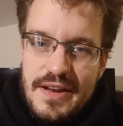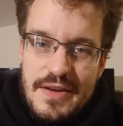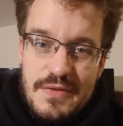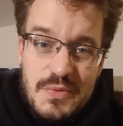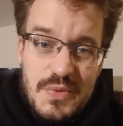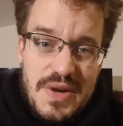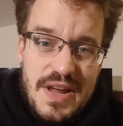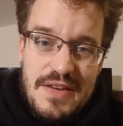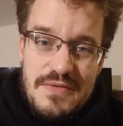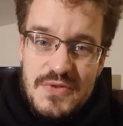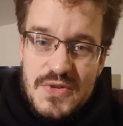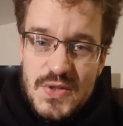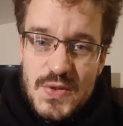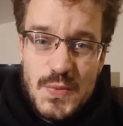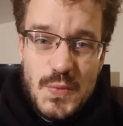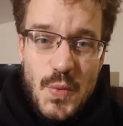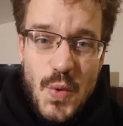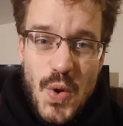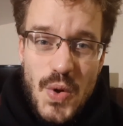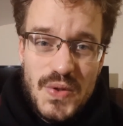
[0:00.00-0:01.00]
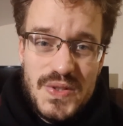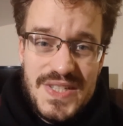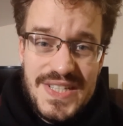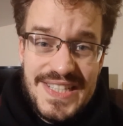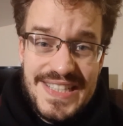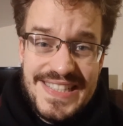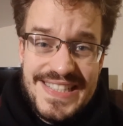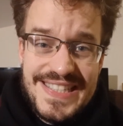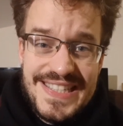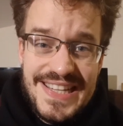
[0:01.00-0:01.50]
I would have just
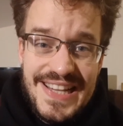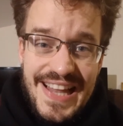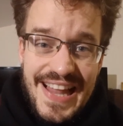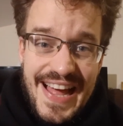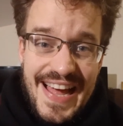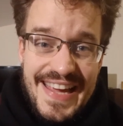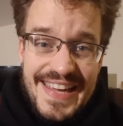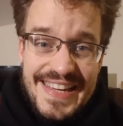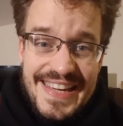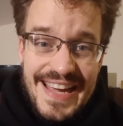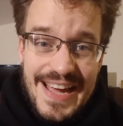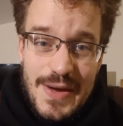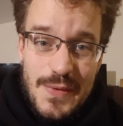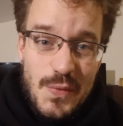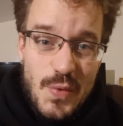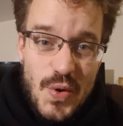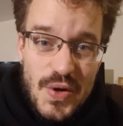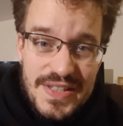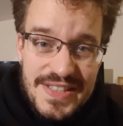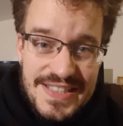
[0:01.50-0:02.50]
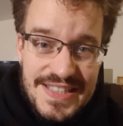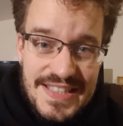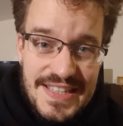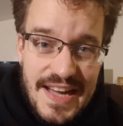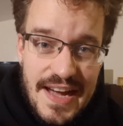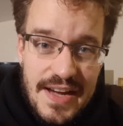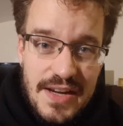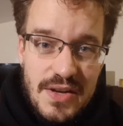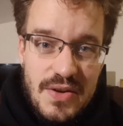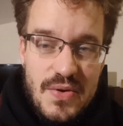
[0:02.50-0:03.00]
voted like I voted in
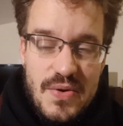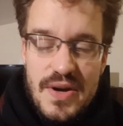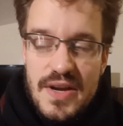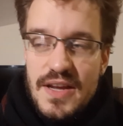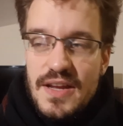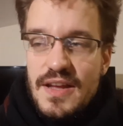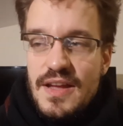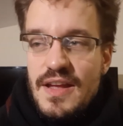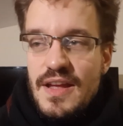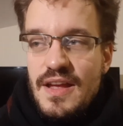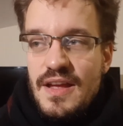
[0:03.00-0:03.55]
Hungary.